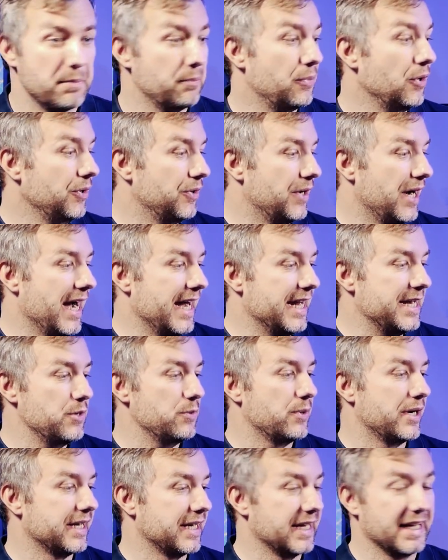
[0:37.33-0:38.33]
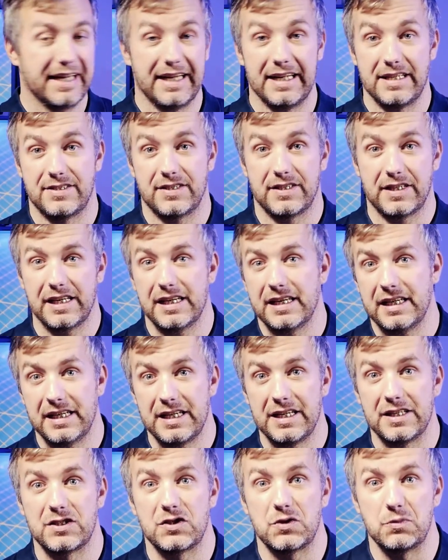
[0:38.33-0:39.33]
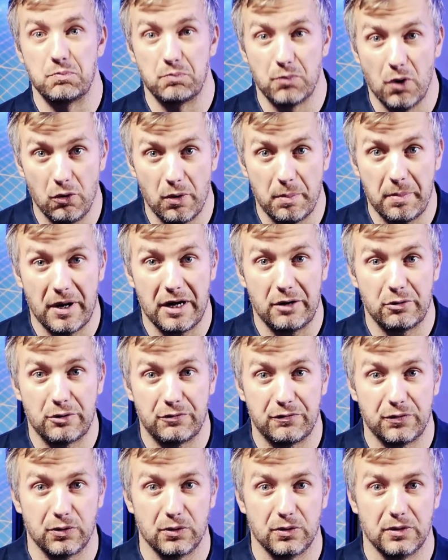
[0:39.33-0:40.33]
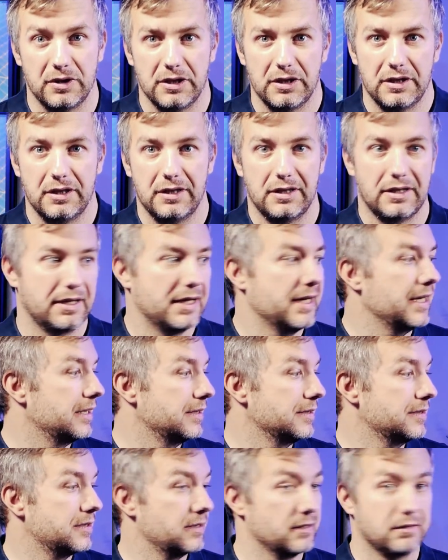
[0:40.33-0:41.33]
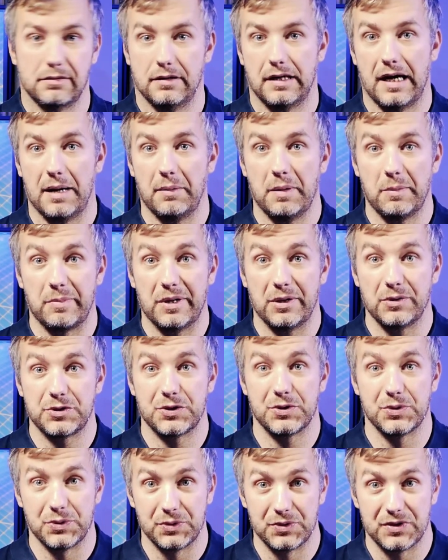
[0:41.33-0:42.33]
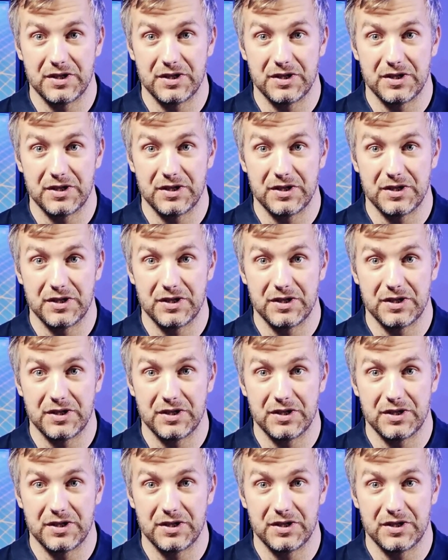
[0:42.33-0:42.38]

But anyway, it's here, it's more powerful, and I'm about to